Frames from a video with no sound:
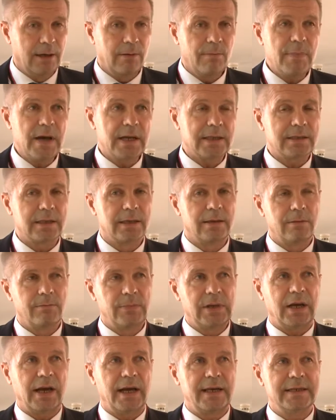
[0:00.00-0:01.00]
But
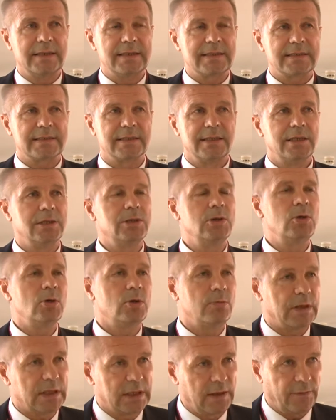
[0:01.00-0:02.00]
behind this,
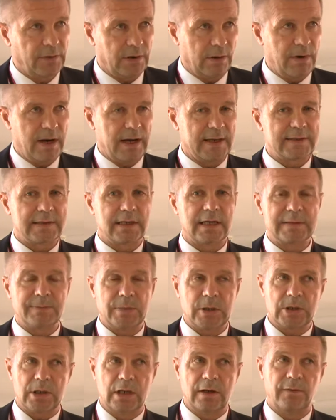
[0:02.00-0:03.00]
nobody from us,
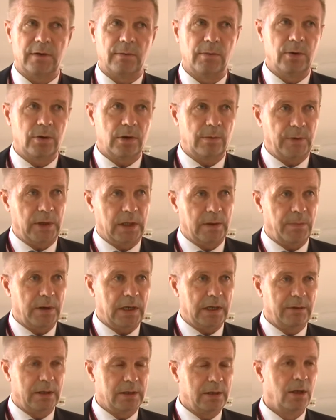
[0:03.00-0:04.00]
especially from European
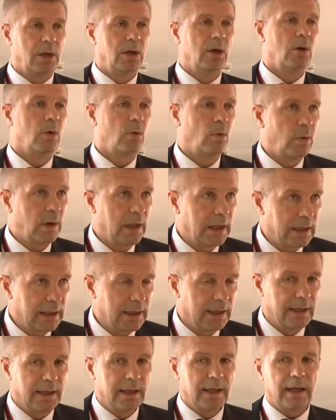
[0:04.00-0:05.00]
Parliament,
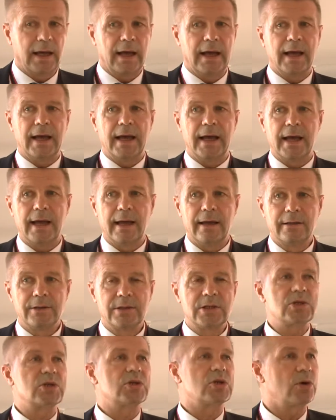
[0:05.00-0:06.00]
will
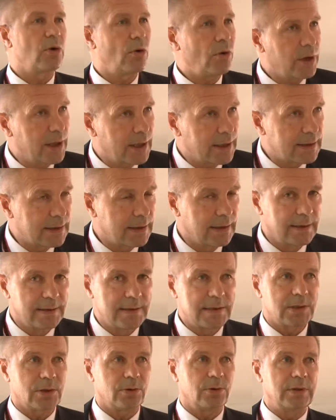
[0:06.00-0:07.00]
destroy it,
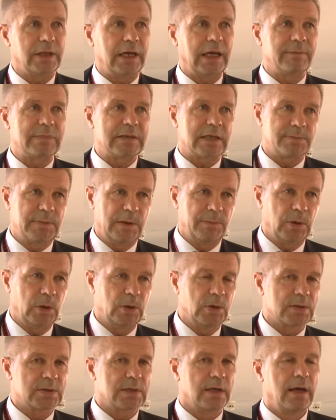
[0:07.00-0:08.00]
so named as people
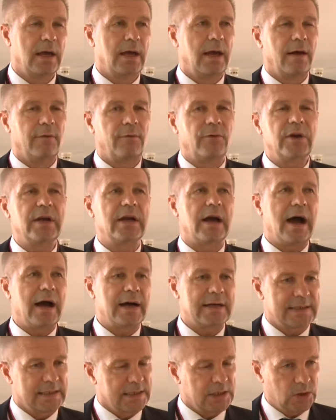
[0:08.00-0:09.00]
use free
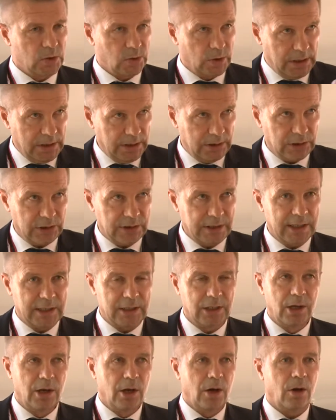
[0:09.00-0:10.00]
access to
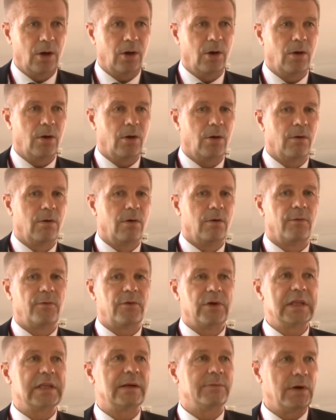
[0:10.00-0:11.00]
internet or
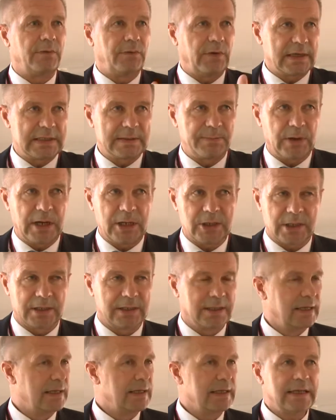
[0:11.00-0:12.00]
freedom of
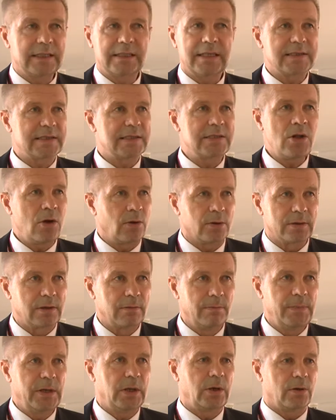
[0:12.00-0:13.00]
expression. It is
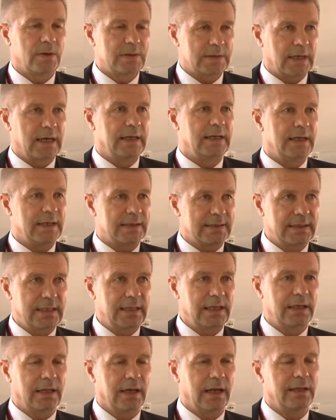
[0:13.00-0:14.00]
not, because in
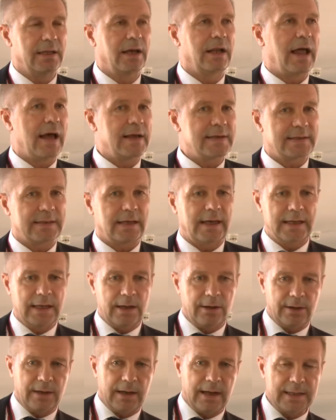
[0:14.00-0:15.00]
the last
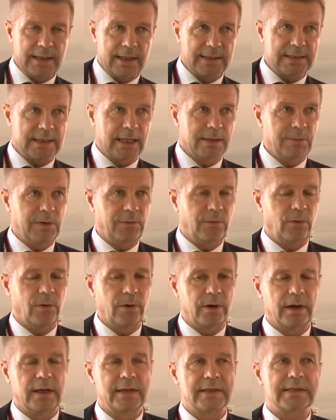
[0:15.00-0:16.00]

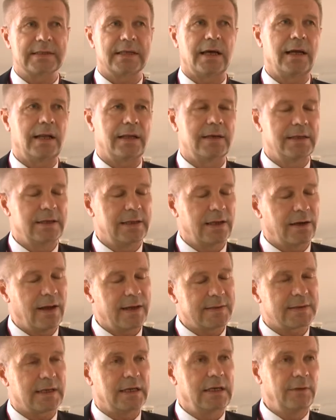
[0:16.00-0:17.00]

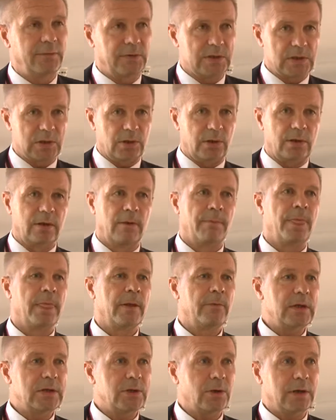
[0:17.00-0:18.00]
InfoSoc,
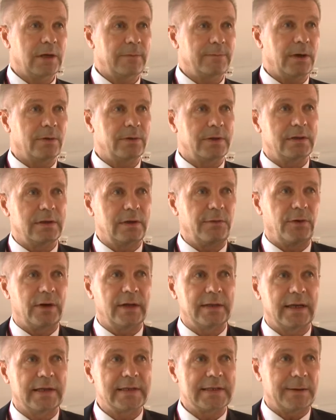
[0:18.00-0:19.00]
we talk about the
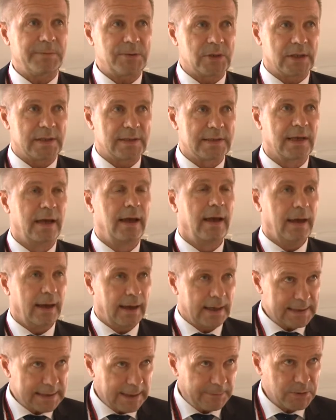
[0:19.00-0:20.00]
different exceptions.
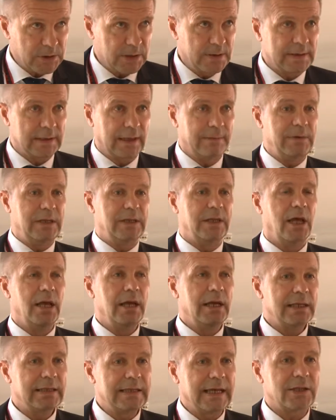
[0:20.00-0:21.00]
Exceptions, I mean,
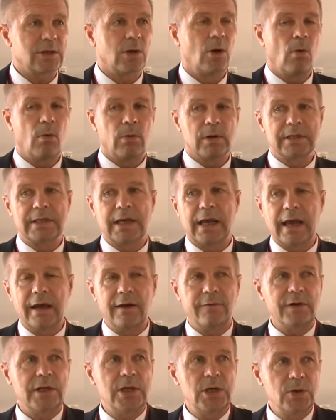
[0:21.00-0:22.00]
that what the
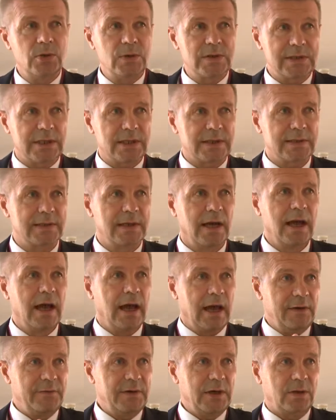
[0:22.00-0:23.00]
every user,
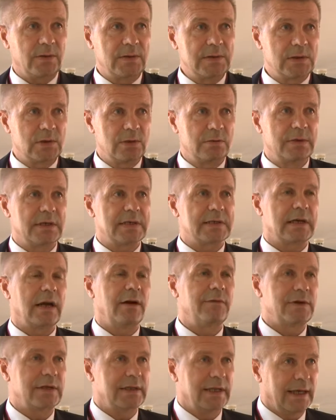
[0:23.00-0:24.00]
every consumers,
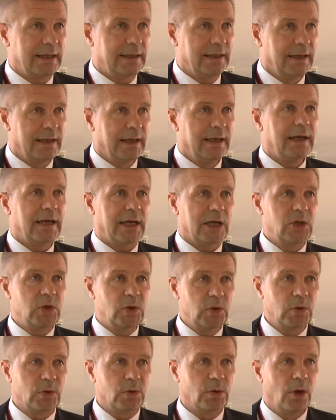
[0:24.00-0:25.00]
every day can
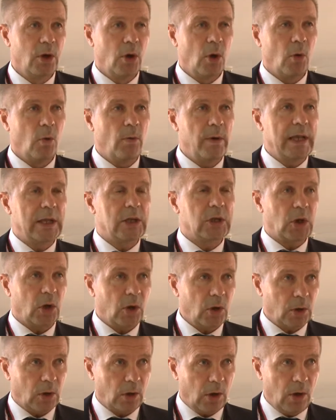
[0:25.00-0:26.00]
do. We
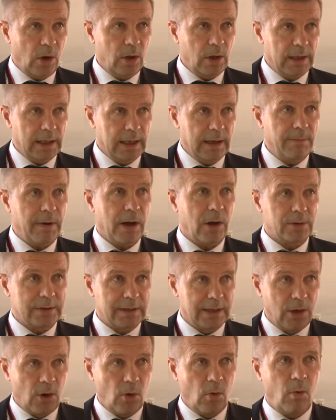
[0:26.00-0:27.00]
talk only
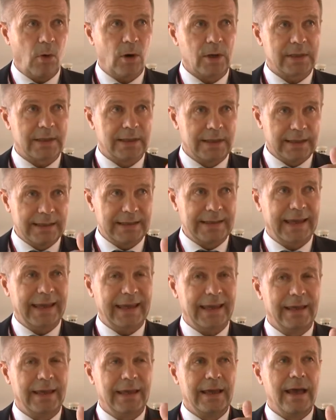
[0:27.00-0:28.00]
about what the